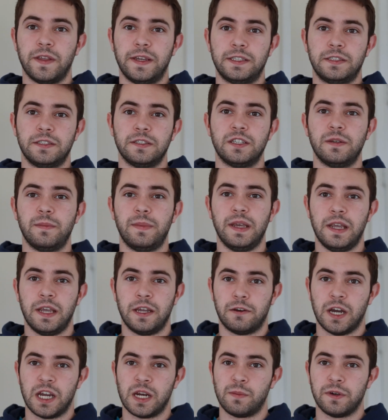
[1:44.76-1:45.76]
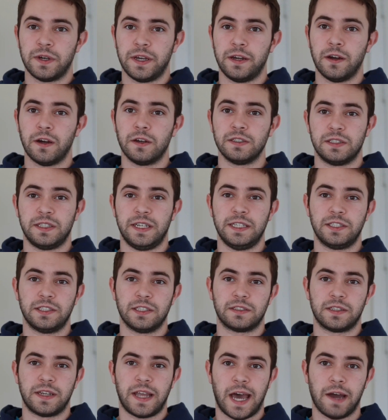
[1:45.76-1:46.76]
soon-to-be incredible heroes, and he's
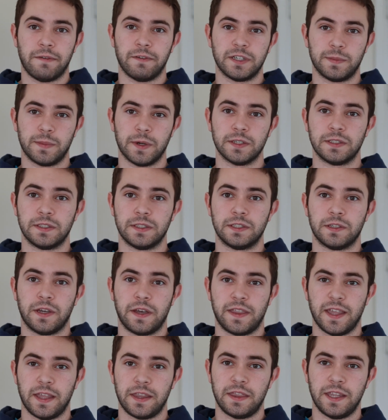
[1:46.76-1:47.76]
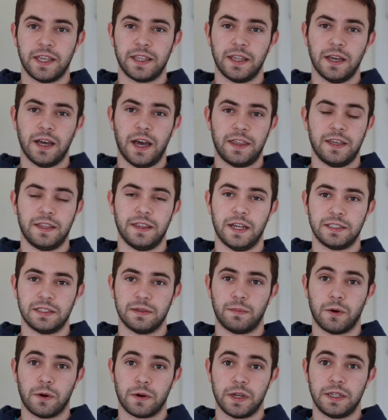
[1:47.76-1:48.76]
just an average person. So I think that's
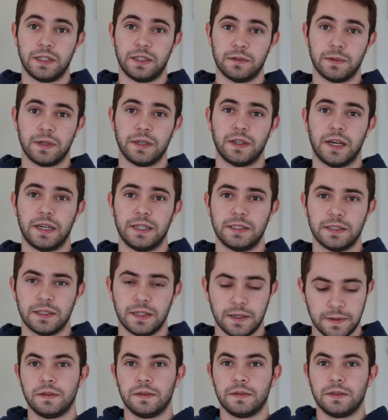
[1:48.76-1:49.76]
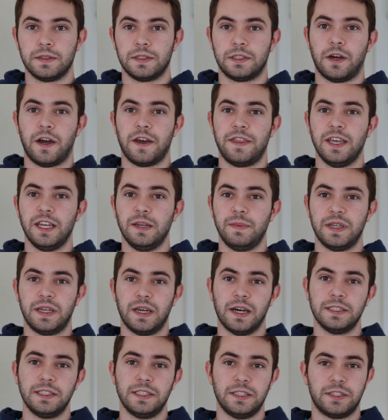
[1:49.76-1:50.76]
important to realize. So I think
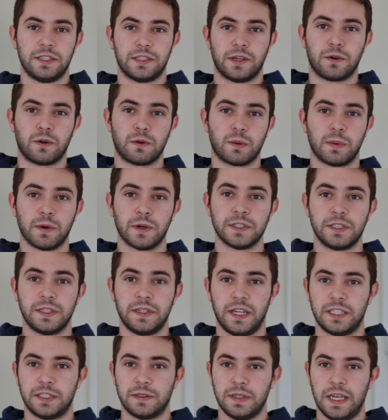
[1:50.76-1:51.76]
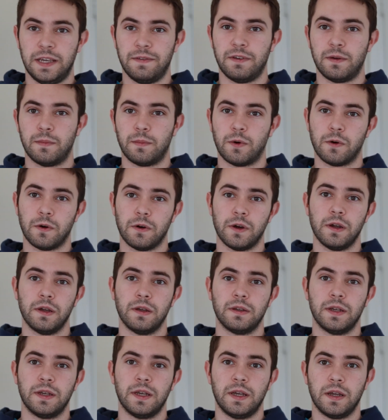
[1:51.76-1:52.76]
because he's just a normal person, it's even more
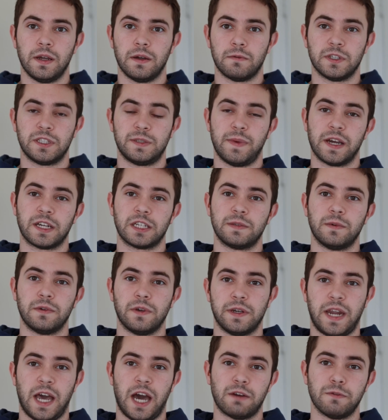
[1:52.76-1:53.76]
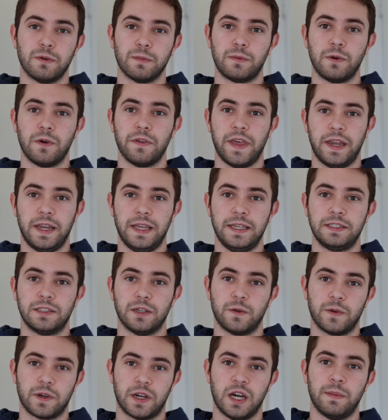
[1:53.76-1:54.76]
respectable and admirable that he's
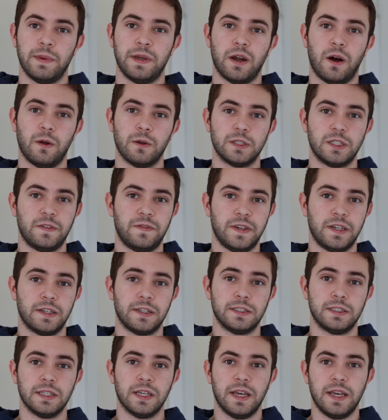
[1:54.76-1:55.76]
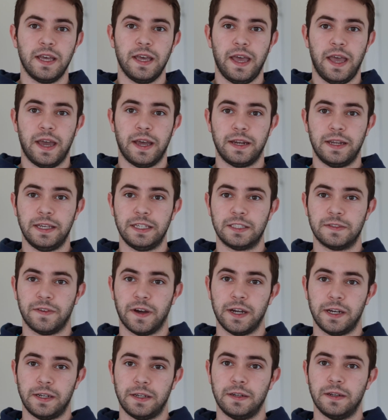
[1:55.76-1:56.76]
overcoming all his fears and he's
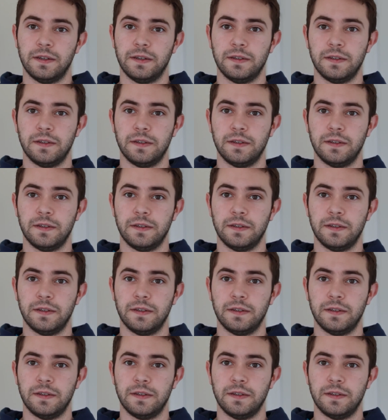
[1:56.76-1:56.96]
fighting